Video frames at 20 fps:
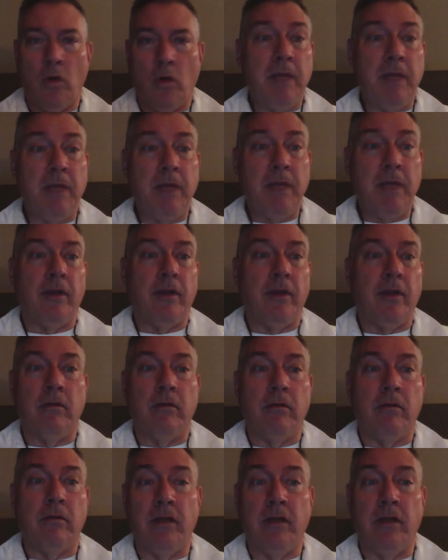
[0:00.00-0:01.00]
people
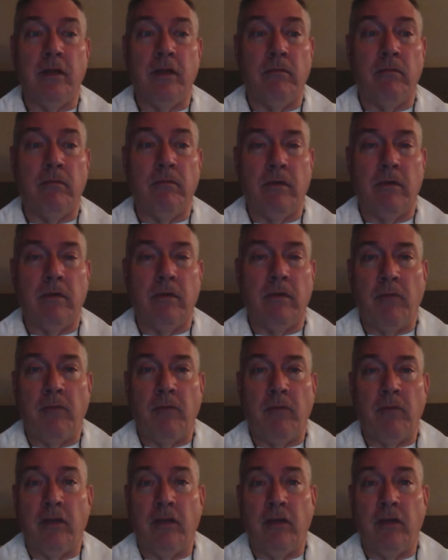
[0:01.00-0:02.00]
than
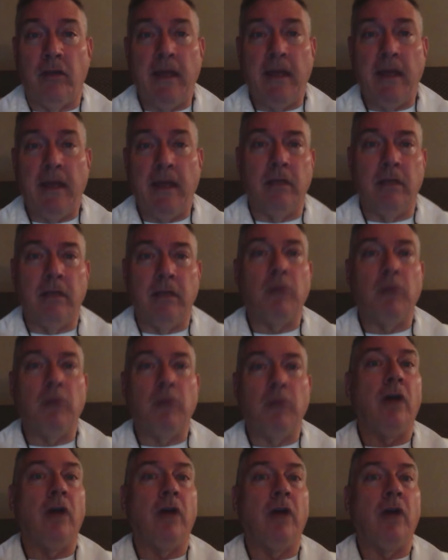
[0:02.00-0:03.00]
we expected, but
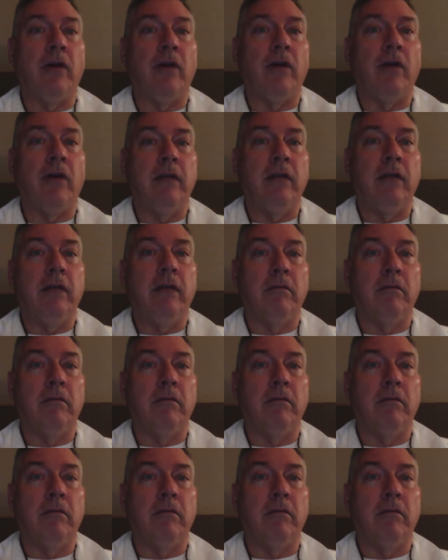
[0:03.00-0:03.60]
we also had